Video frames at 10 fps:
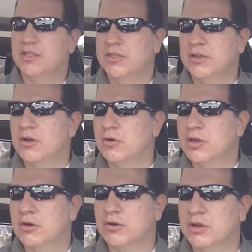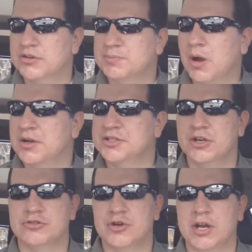your sponsor,
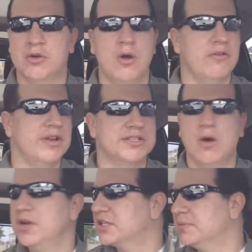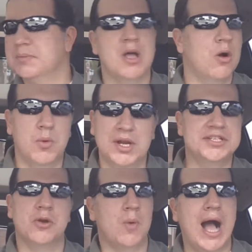your trainer, whoever it is, always comes up, what
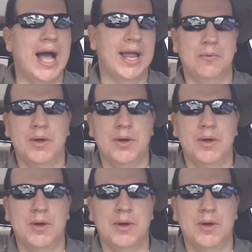is your why?